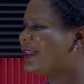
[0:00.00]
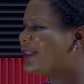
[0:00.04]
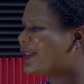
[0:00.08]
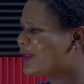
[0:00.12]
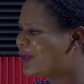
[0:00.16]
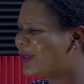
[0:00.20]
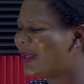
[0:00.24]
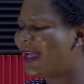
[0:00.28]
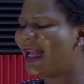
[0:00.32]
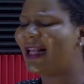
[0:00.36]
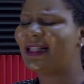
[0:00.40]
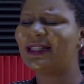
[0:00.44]

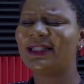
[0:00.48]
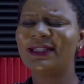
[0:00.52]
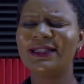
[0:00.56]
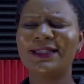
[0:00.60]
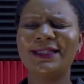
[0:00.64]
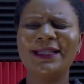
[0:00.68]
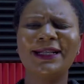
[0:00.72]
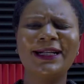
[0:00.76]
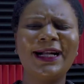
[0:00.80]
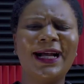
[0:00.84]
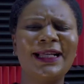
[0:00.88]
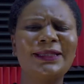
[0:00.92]
So yes, this
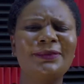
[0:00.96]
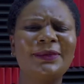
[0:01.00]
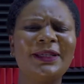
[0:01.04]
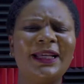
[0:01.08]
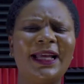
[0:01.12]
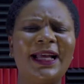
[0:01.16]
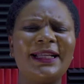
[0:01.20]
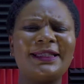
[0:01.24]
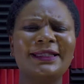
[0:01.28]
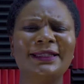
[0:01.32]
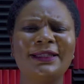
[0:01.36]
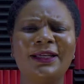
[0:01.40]
song has been
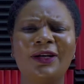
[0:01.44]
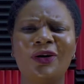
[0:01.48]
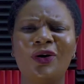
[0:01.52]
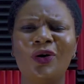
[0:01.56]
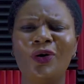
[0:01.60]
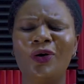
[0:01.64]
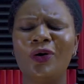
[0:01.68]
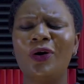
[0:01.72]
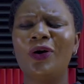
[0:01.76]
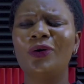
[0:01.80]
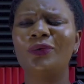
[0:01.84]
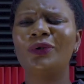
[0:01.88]
getting a
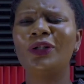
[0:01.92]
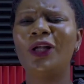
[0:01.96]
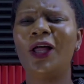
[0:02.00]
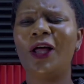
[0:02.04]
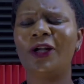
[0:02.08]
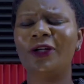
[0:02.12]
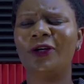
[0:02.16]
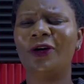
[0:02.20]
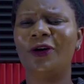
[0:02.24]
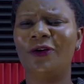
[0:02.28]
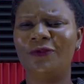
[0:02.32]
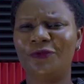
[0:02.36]
whole
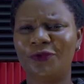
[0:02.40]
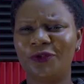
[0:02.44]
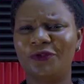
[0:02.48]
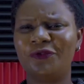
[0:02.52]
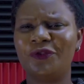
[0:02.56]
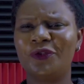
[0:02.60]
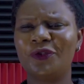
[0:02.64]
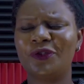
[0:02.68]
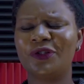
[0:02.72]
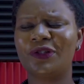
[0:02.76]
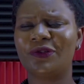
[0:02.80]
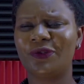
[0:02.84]
lot of
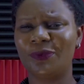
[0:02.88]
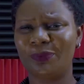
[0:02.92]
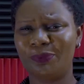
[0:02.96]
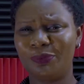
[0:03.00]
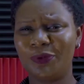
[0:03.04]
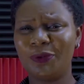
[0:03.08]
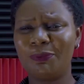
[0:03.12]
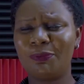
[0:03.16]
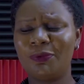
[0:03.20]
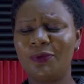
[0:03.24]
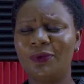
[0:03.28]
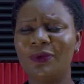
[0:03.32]
reviews from
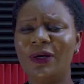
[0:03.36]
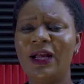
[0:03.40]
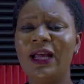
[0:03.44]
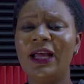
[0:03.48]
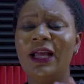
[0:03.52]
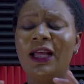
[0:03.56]
people.